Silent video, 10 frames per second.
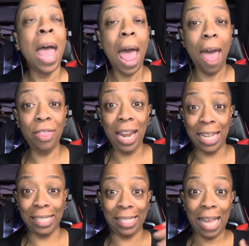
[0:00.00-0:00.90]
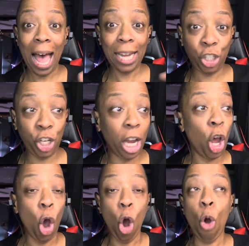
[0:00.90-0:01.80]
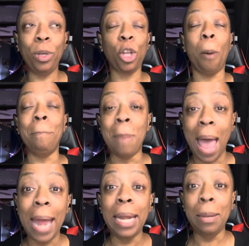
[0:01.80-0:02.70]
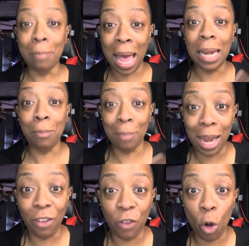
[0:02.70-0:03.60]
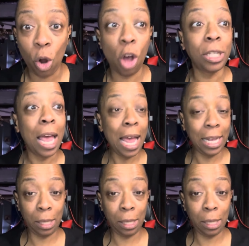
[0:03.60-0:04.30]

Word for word: And then his side chick, who is on many, many, many phone calls, is